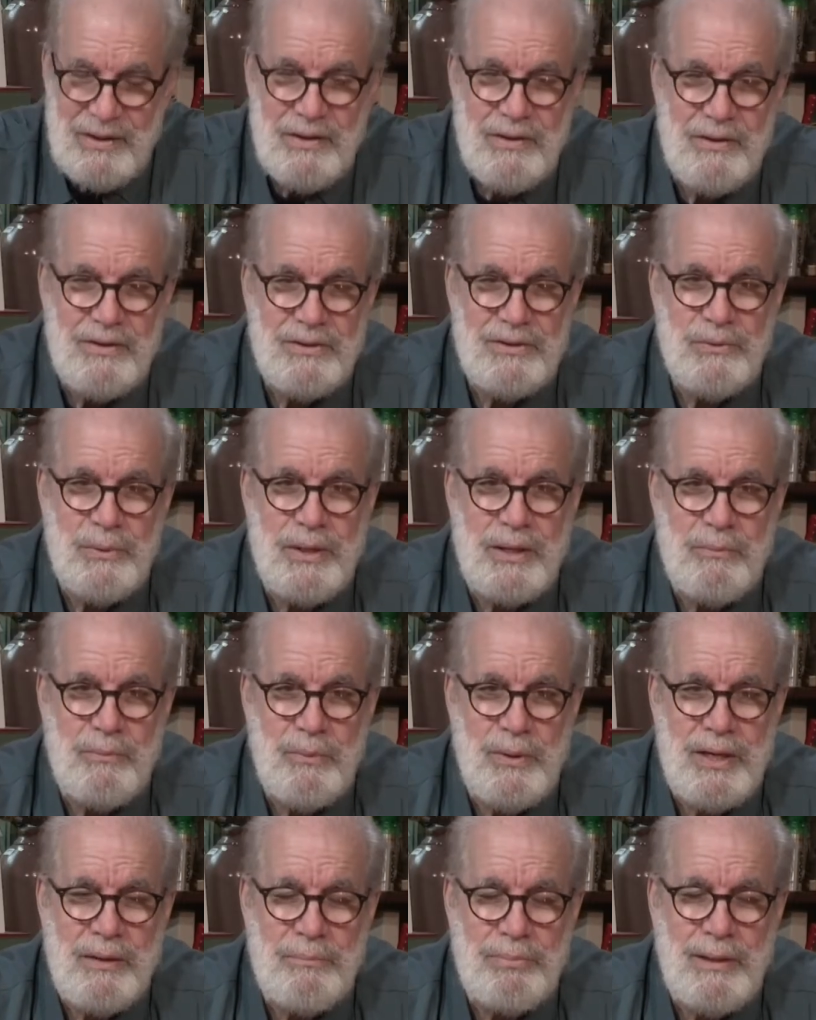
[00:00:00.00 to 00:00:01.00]
So we
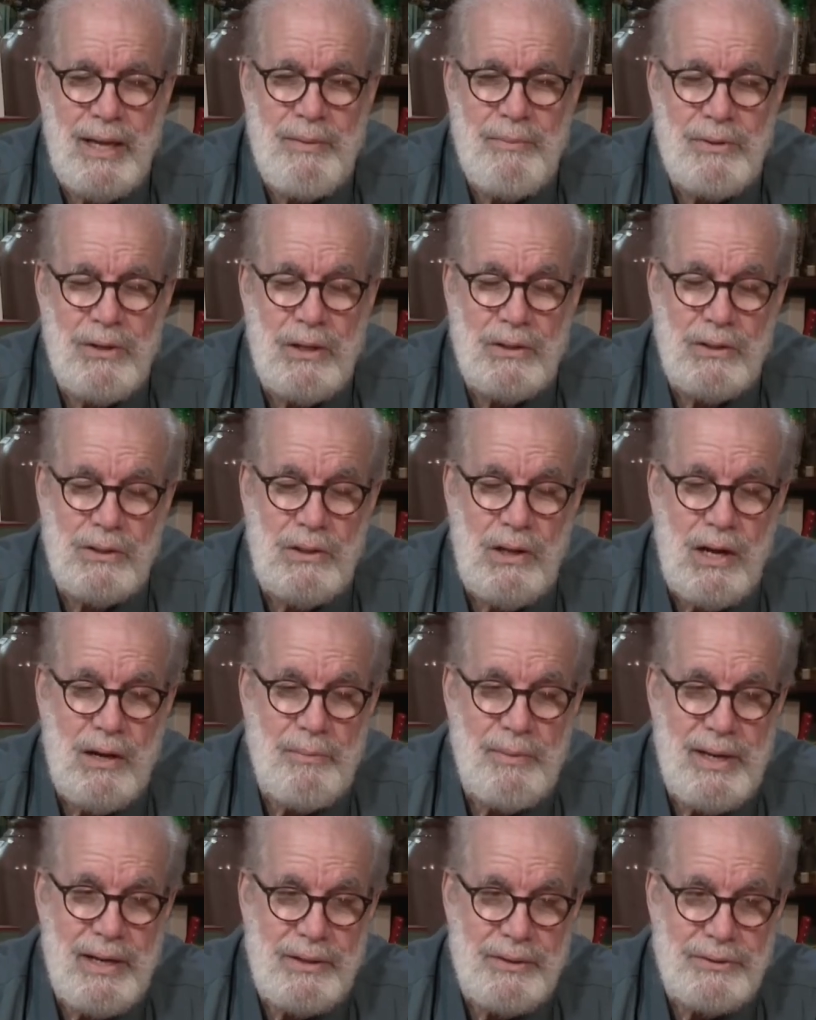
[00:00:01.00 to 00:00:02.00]
could blame it on the
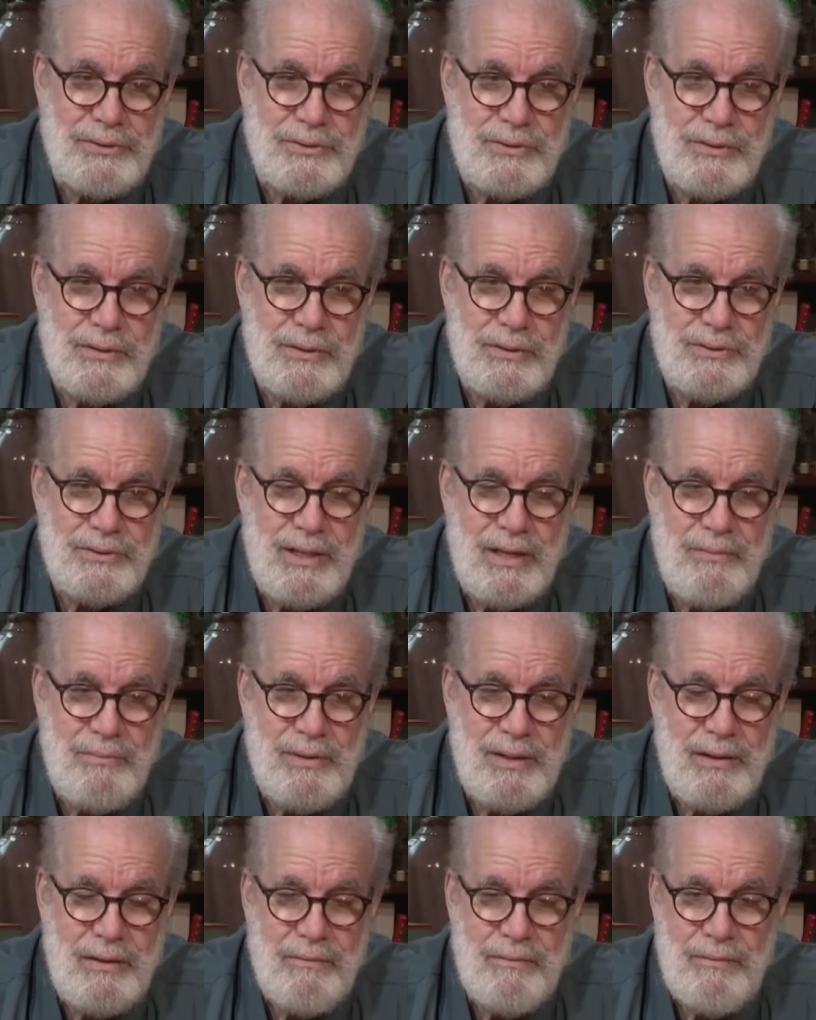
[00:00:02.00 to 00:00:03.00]
lawmakers. Save
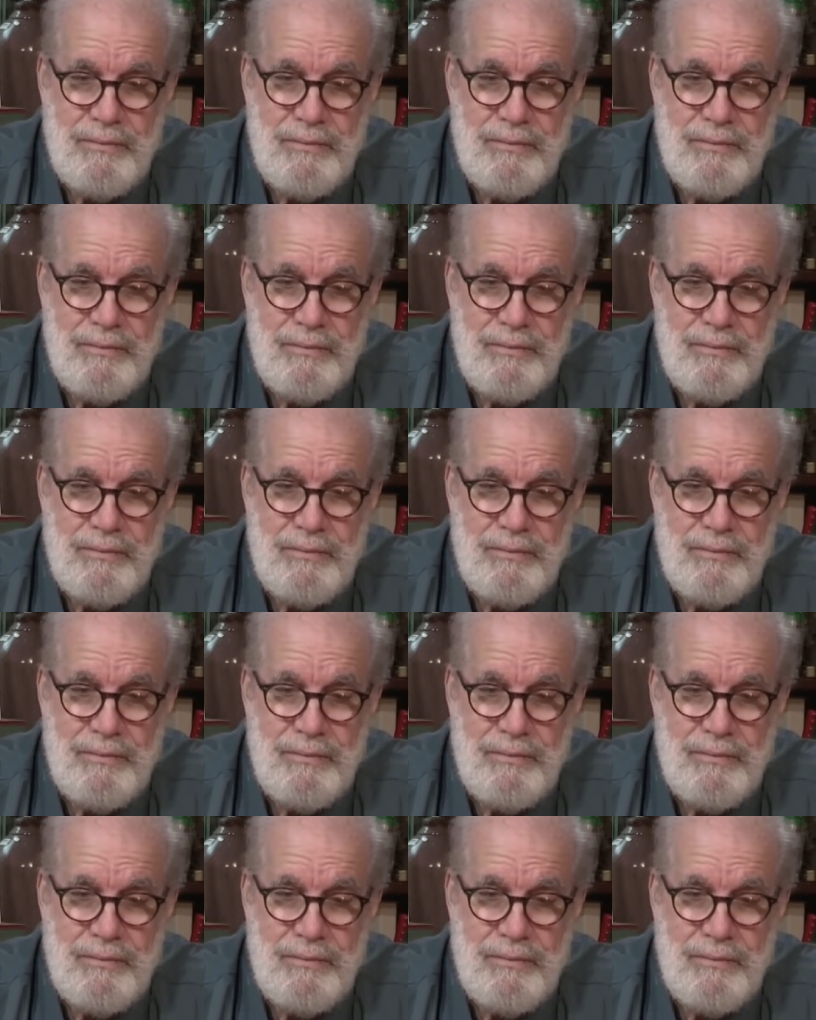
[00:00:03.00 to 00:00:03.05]
me.